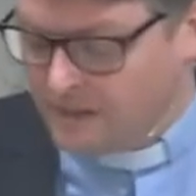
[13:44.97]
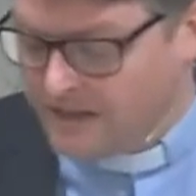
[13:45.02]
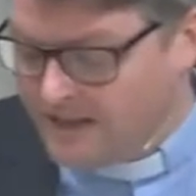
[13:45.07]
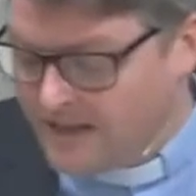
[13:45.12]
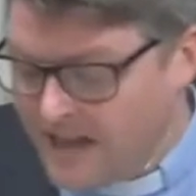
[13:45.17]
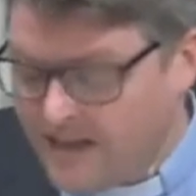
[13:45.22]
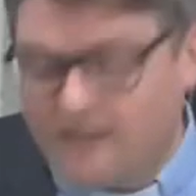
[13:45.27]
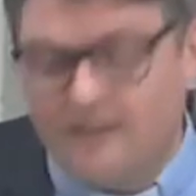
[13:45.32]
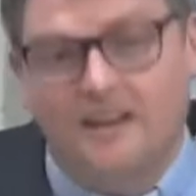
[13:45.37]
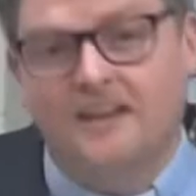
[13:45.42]
We can
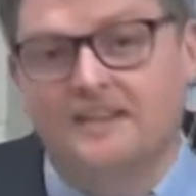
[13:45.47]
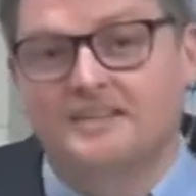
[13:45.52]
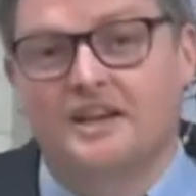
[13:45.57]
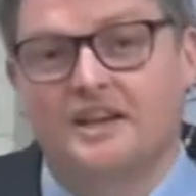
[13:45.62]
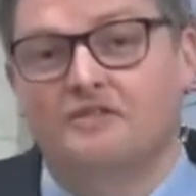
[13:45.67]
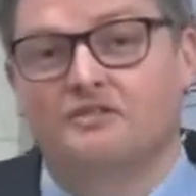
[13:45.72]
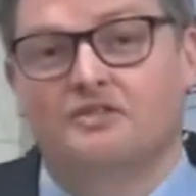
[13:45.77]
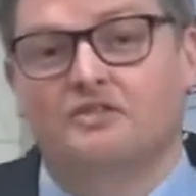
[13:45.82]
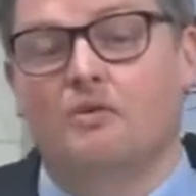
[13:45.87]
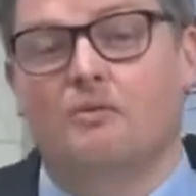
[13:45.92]
ally
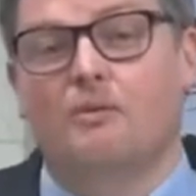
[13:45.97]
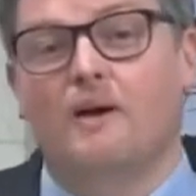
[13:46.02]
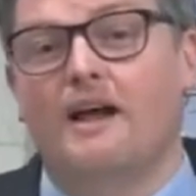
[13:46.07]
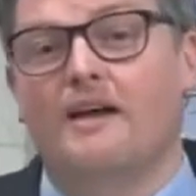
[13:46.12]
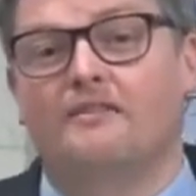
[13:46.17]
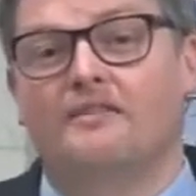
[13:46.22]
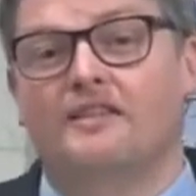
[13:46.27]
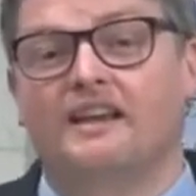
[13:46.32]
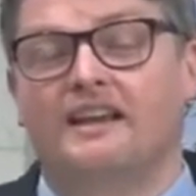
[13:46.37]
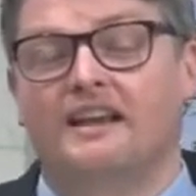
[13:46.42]
ourselves to a
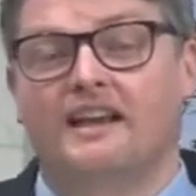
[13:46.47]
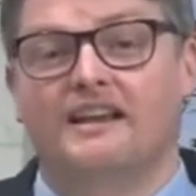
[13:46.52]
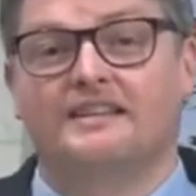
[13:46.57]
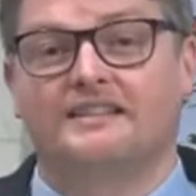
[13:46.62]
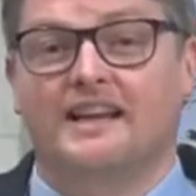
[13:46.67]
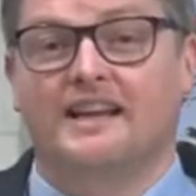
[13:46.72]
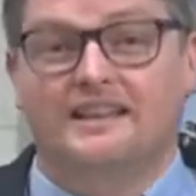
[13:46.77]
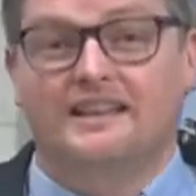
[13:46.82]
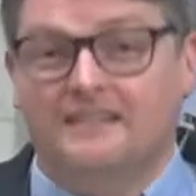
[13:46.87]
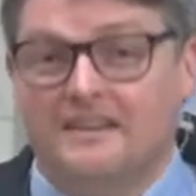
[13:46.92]
way of thinking
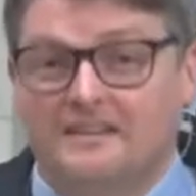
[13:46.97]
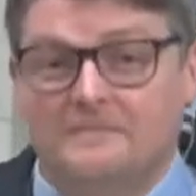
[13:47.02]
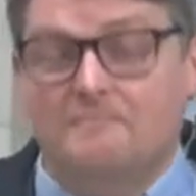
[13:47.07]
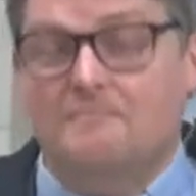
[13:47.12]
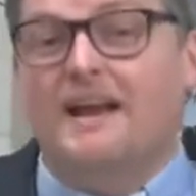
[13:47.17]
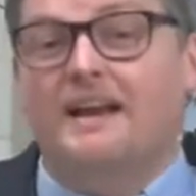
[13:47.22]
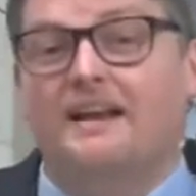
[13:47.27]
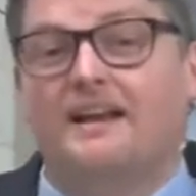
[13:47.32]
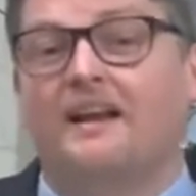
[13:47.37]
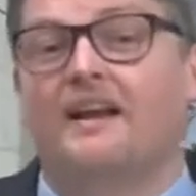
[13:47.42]
saying it doesn't
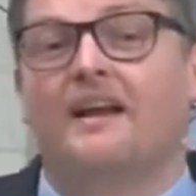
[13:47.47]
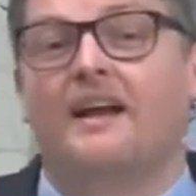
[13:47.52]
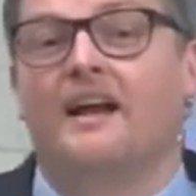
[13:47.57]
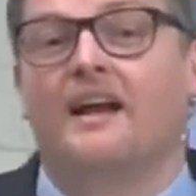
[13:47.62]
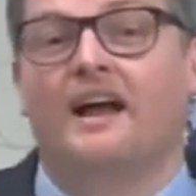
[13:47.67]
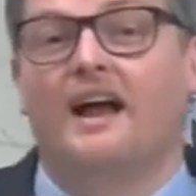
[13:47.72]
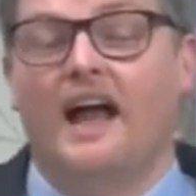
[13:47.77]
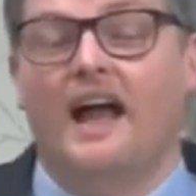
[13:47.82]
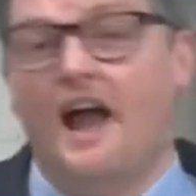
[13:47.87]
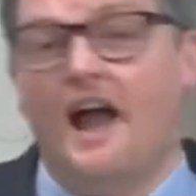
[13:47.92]
matter
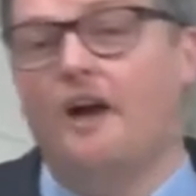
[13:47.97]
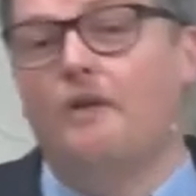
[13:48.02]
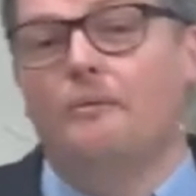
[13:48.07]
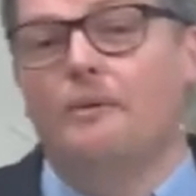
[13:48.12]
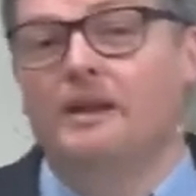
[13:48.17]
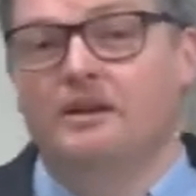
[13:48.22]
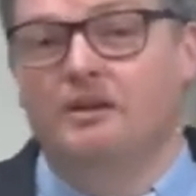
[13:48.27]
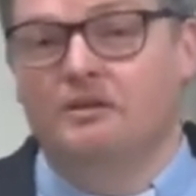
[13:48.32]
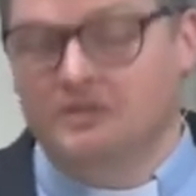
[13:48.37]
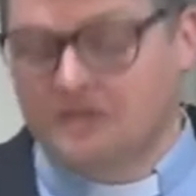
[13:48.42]
uh, how
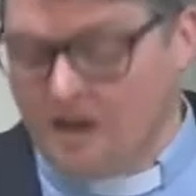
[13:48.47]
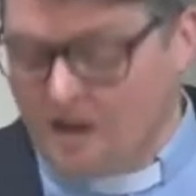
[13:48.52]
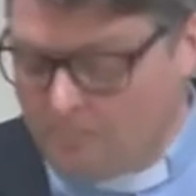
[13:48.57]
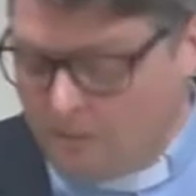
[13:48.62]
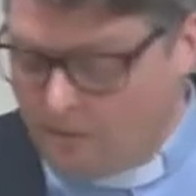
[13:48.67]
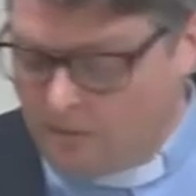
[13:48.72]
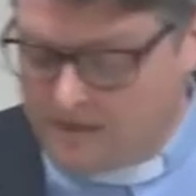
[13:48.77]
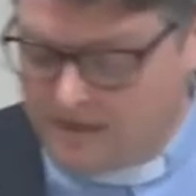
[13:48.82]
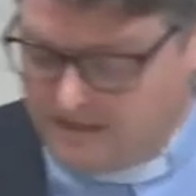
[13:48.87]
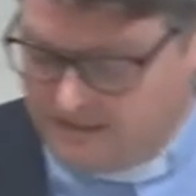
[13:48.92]
we use our
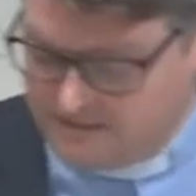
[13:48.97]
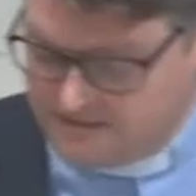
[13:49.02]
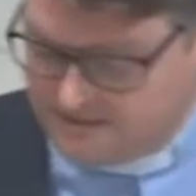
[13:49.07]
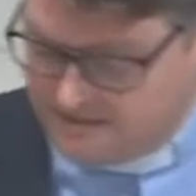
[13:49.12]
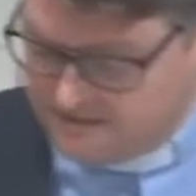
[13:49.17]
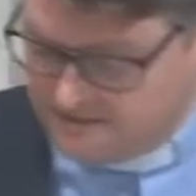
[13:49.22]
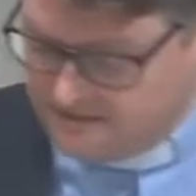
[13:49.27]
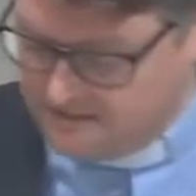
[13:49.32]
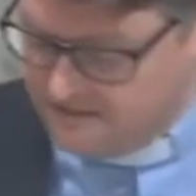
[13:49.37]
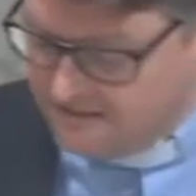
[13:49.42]

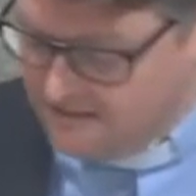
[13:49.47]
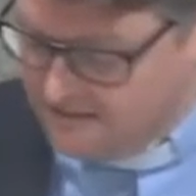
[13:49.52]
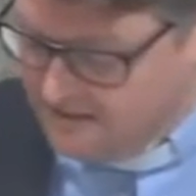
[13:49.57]
bodies.